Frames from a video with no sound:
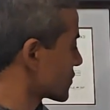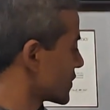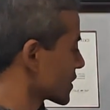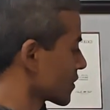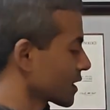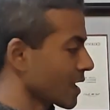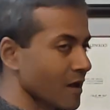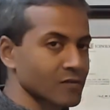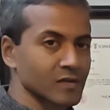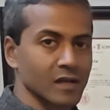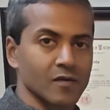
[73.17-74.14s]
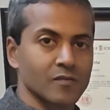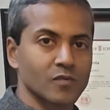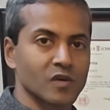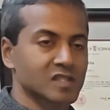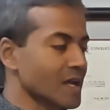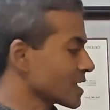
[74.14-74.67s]
to figuring out,
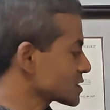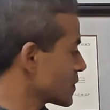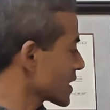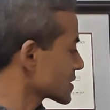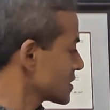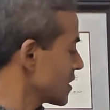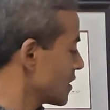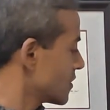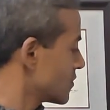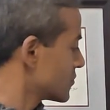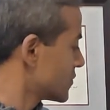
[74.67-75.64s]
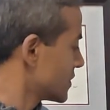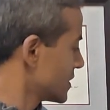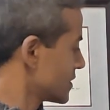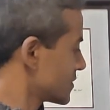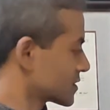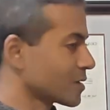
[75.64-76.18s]
which aspect of
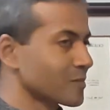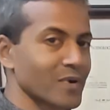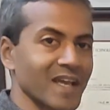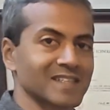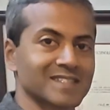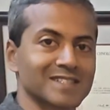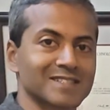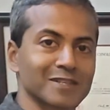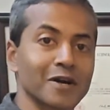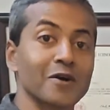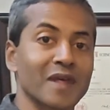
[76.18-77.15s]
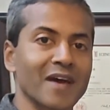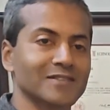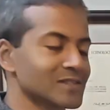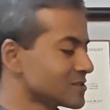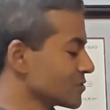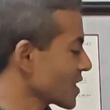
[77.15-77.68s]
the branches to go
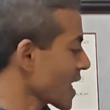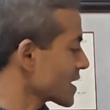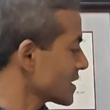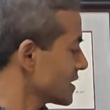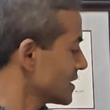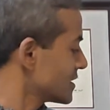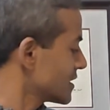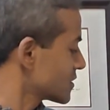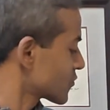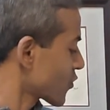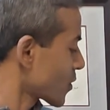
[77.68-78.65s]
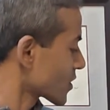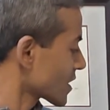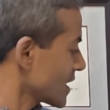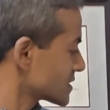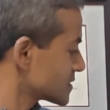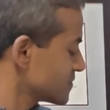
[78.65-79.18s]
down to do that in the former
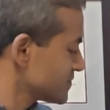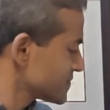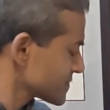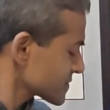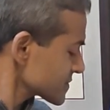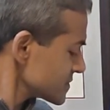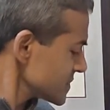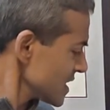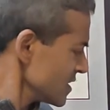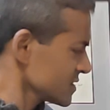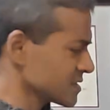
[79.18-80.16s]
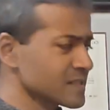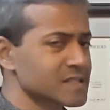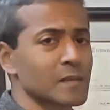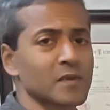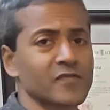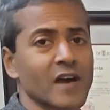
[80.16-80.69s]
case. And this is a
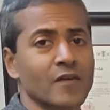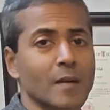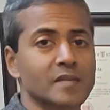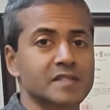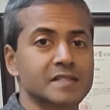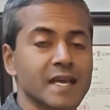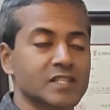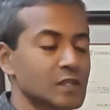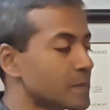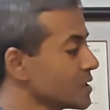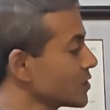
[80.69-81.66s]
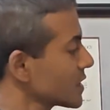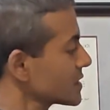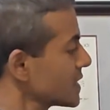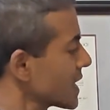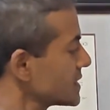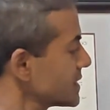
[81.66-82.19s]
simplified representation, but you get
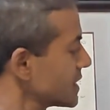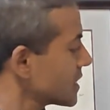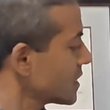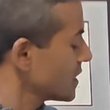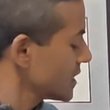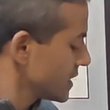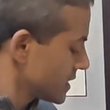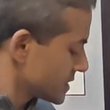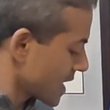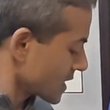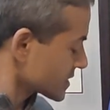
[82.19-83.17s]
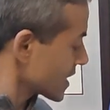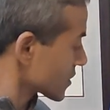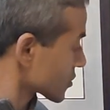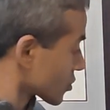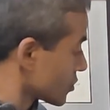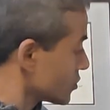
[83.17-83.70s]
the idea. Tech
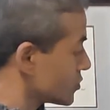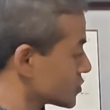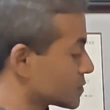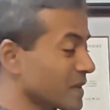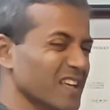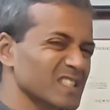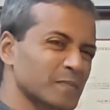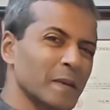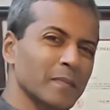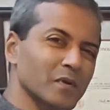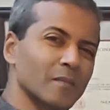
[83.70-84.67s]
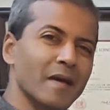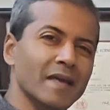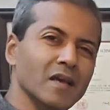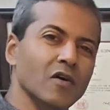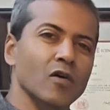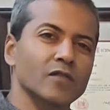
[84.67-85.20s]
debt accrues because people are
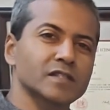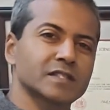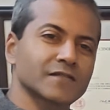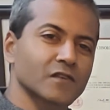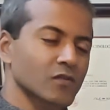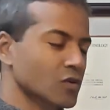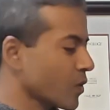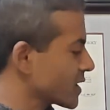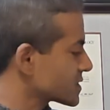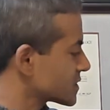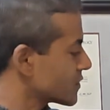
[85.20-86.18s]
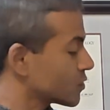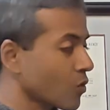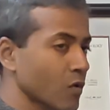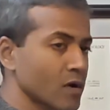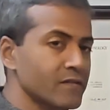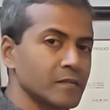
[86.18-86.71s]
making all these different requests of you,
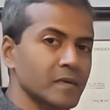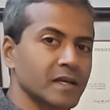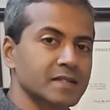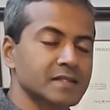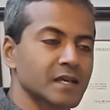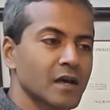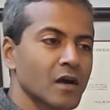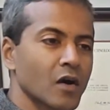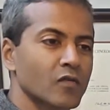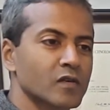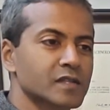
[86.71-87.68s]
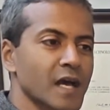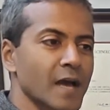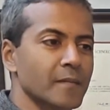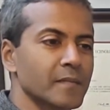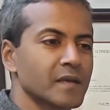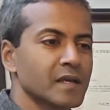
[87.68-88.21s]
or even because over
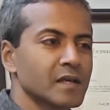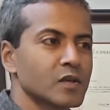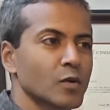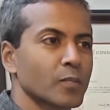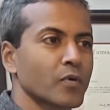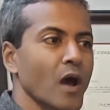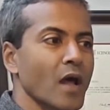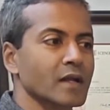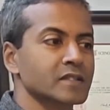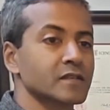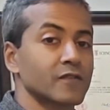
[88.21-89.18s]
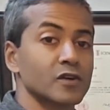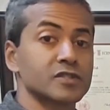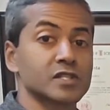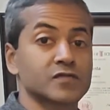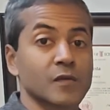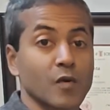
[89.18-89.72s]
time your product
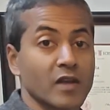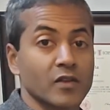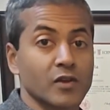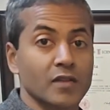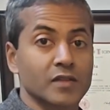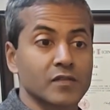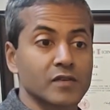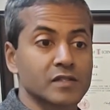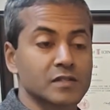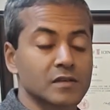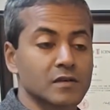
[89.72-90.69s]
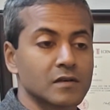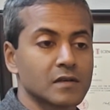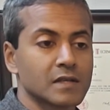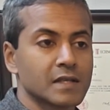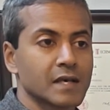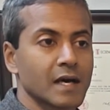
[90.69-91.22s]
diverges from what you thought the
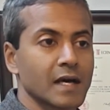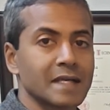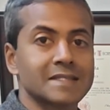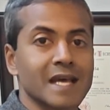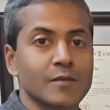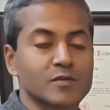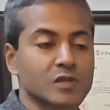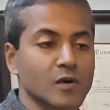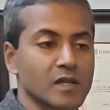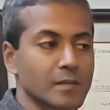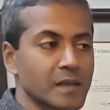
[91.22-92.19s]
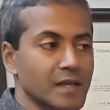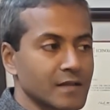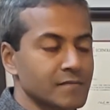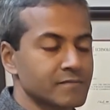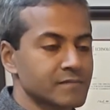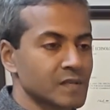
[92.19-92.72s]
original intent was going to
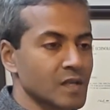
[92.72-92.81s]
be.